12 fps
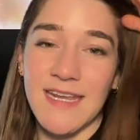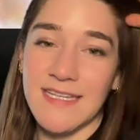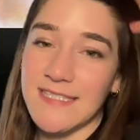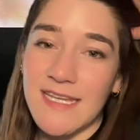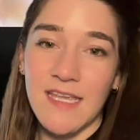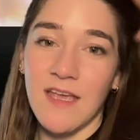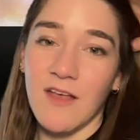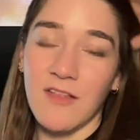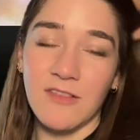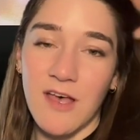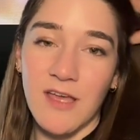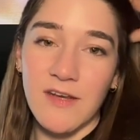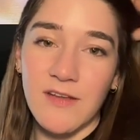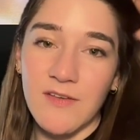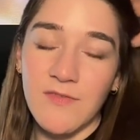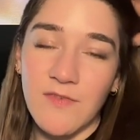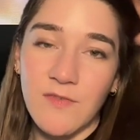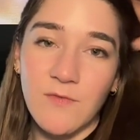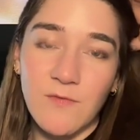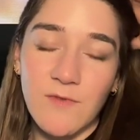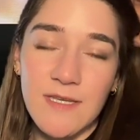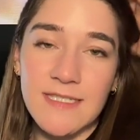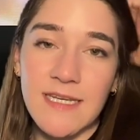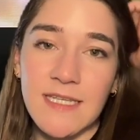Nancy, a lot of
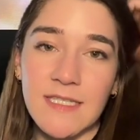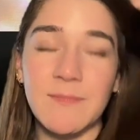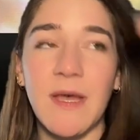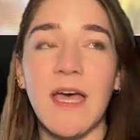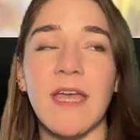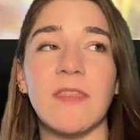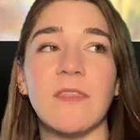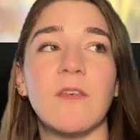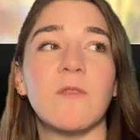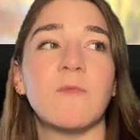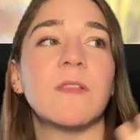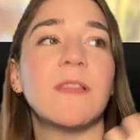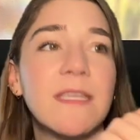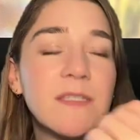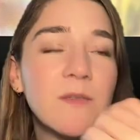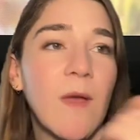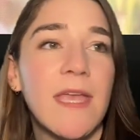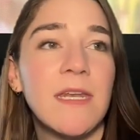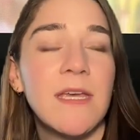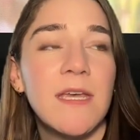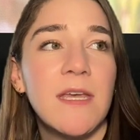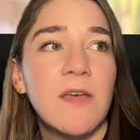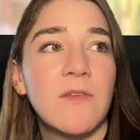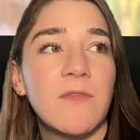reasoning behind the release wait.
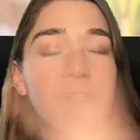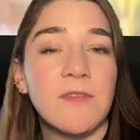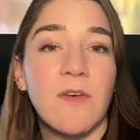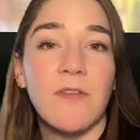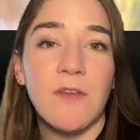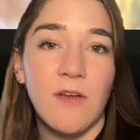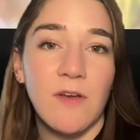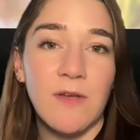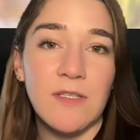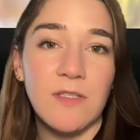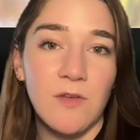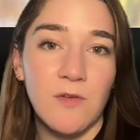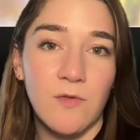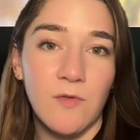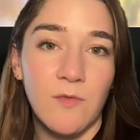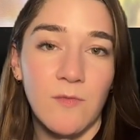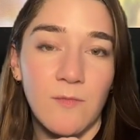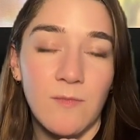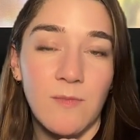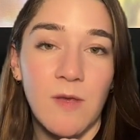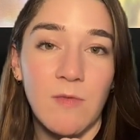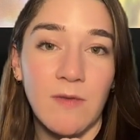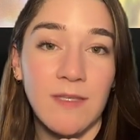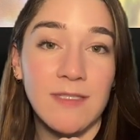First of all, they're going to
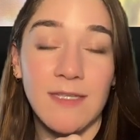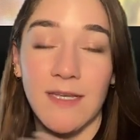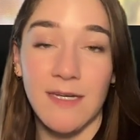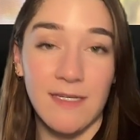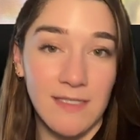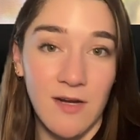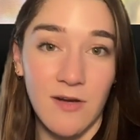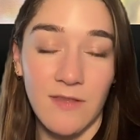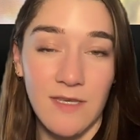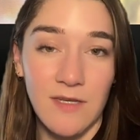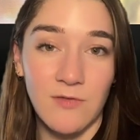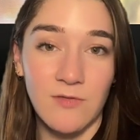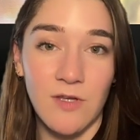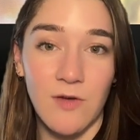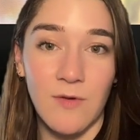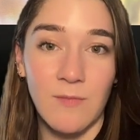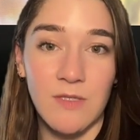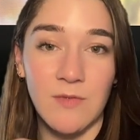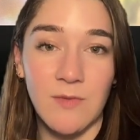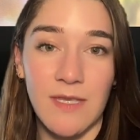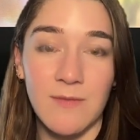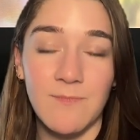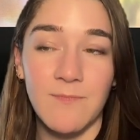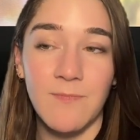be releasing an entirely new show in
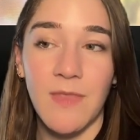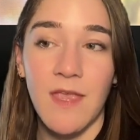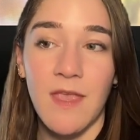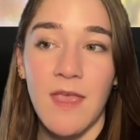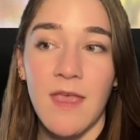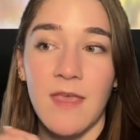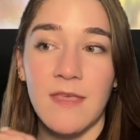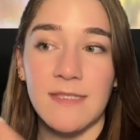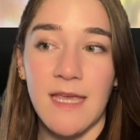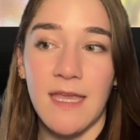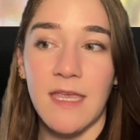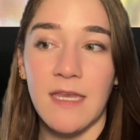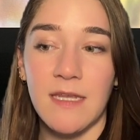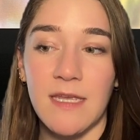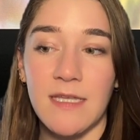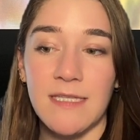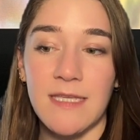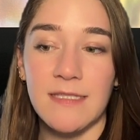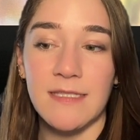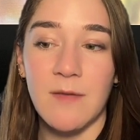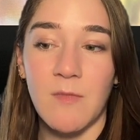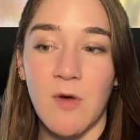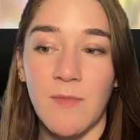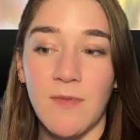between. Second, it
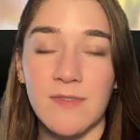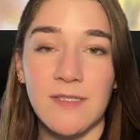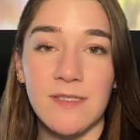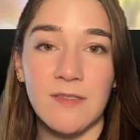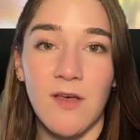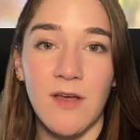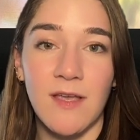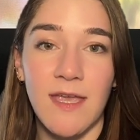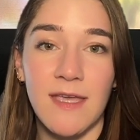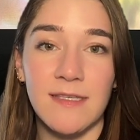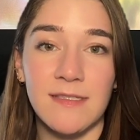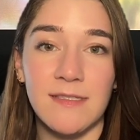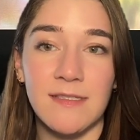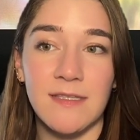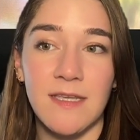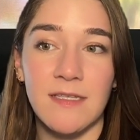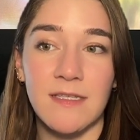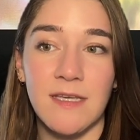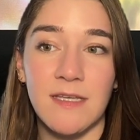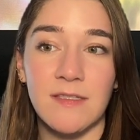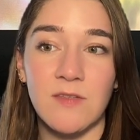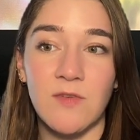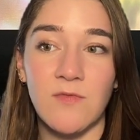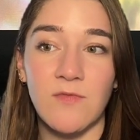takes them almost as long as it
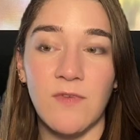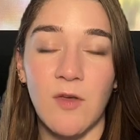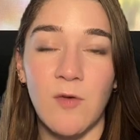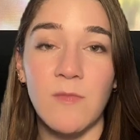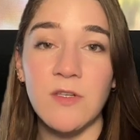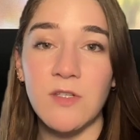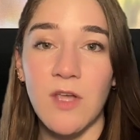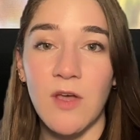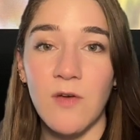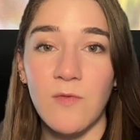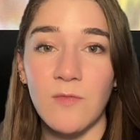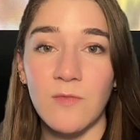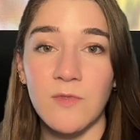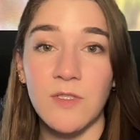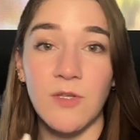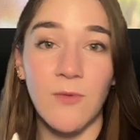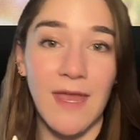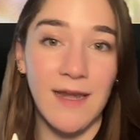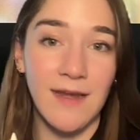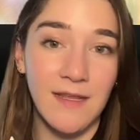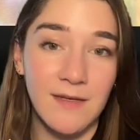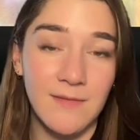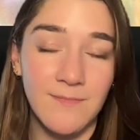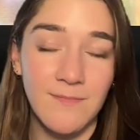does to film the show, to
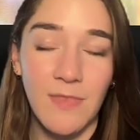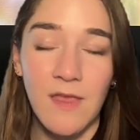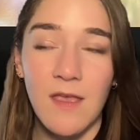edit it.